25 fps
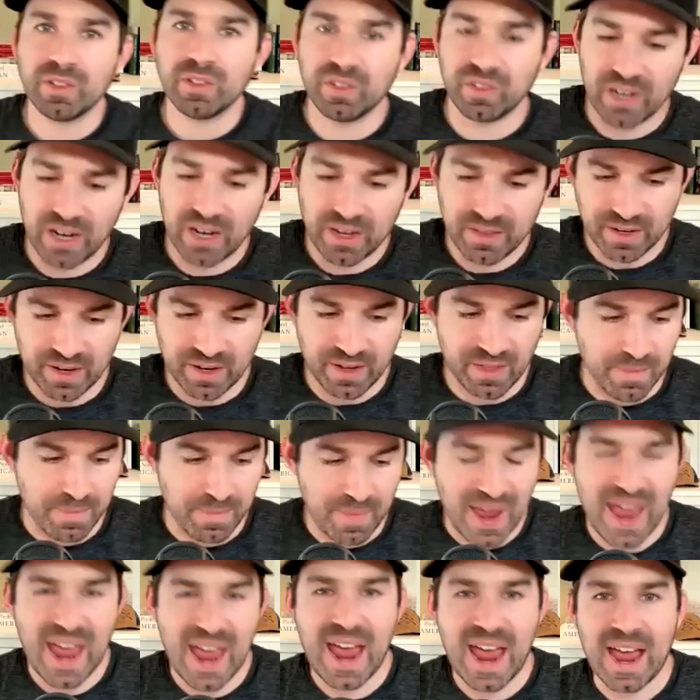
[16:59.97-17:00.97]
say that in the
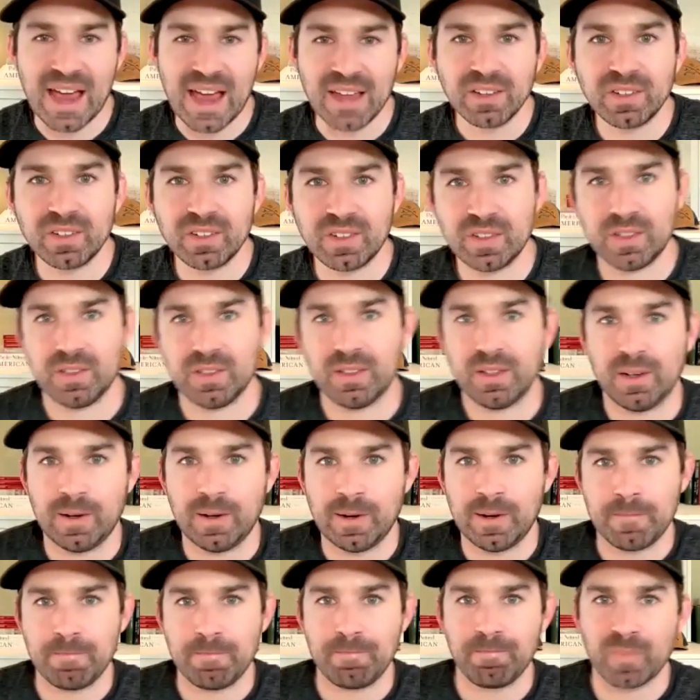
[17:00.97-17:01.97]
past,
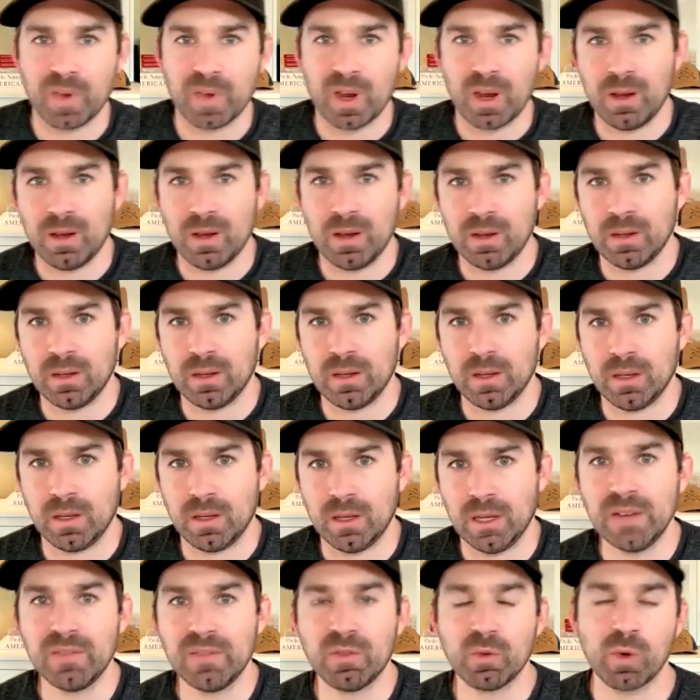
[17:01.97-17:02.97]

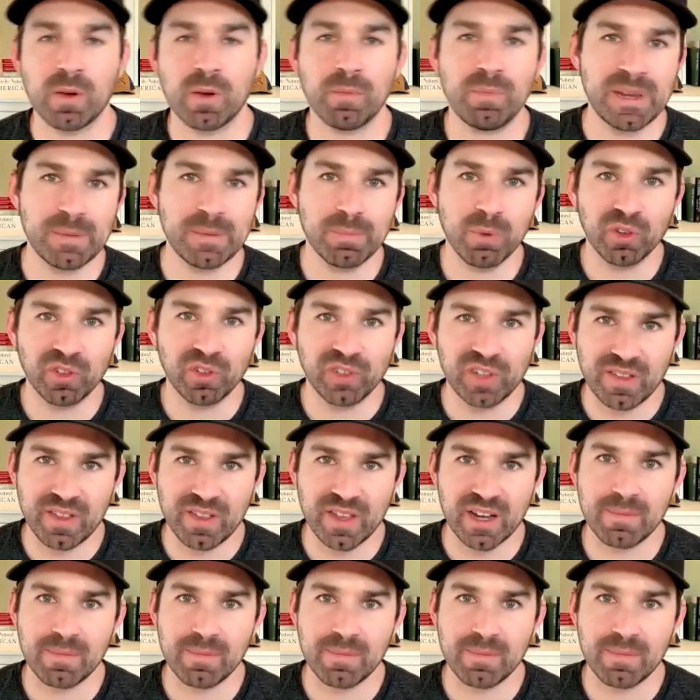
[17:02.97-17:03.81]
even when people said that